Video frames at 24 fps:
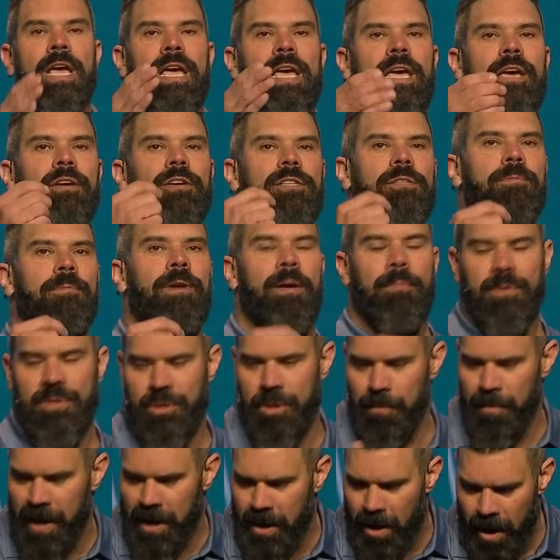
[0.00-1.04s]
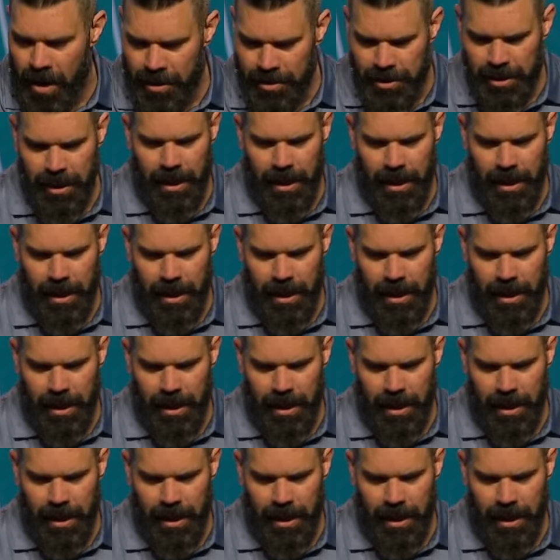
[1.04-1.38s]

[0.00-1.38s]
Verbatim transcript: Here's, I'm gonna show my cards